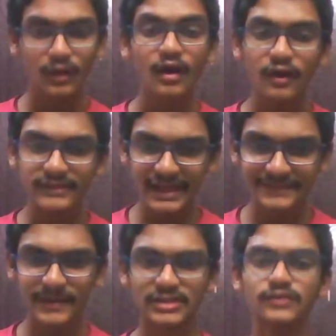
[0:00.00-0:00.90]
of the
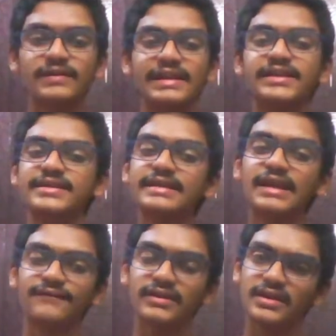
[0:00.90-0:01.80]
respective villages and
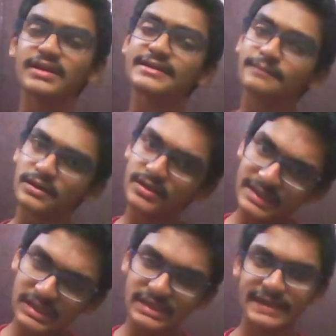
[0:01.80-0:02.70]
everything, respective
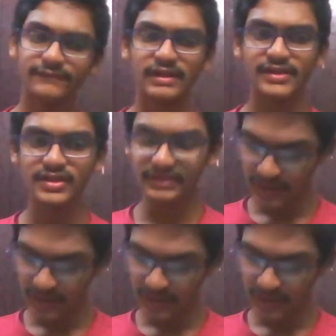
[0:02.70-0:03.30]
cities and villages,